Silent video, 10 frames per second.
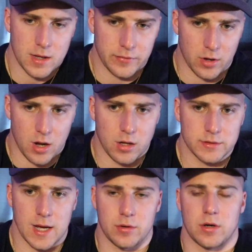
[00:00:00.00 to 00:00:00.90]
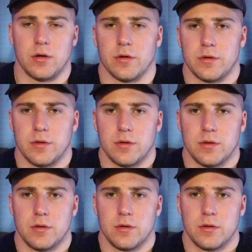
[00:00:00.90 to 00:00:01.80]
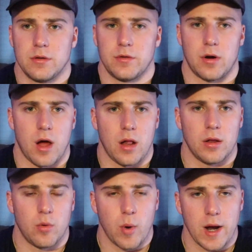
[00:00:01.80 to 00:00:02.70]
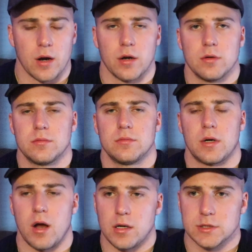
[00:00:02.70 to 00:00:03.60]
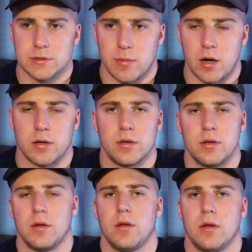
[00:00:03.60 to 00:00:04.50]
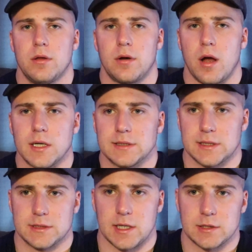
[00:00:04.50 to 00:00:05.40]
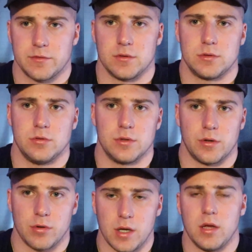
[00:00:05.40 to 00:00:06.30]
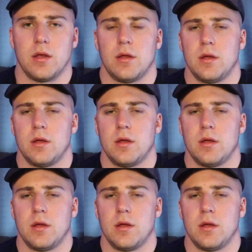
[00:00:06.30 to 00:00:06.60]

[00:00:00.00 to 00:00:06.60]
And they're all down to earth. They're all aware. They're all smart. They're all successful to a degree.